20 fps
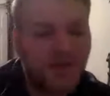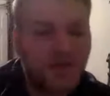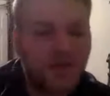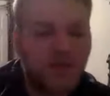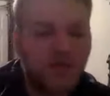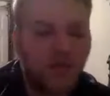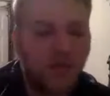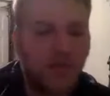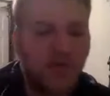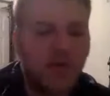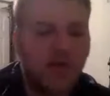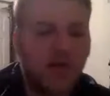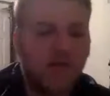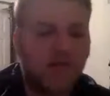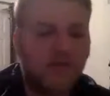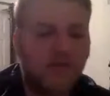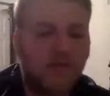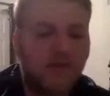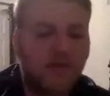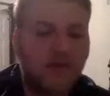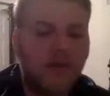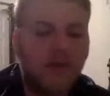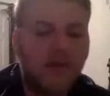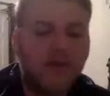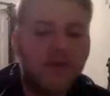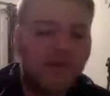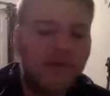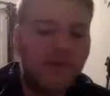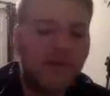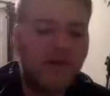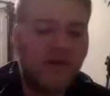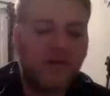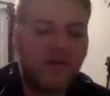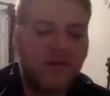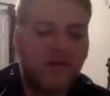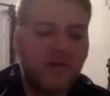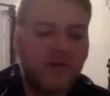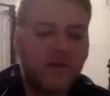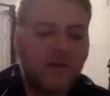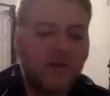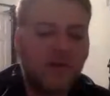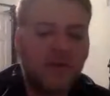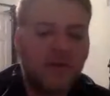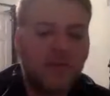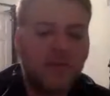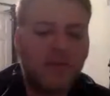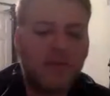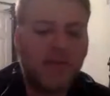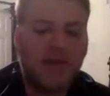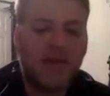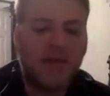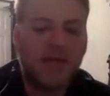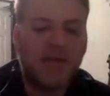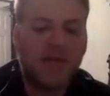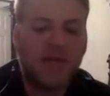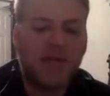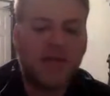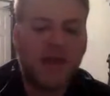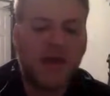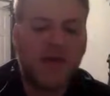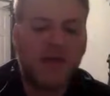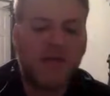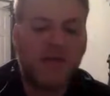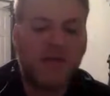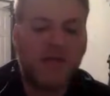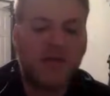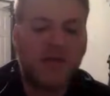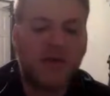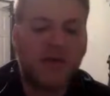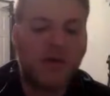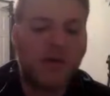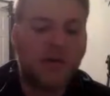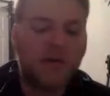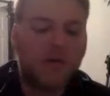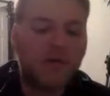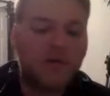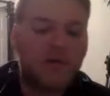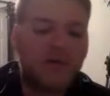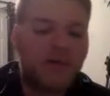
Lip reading: Shortly afterward, the murderer began to scout for the gold.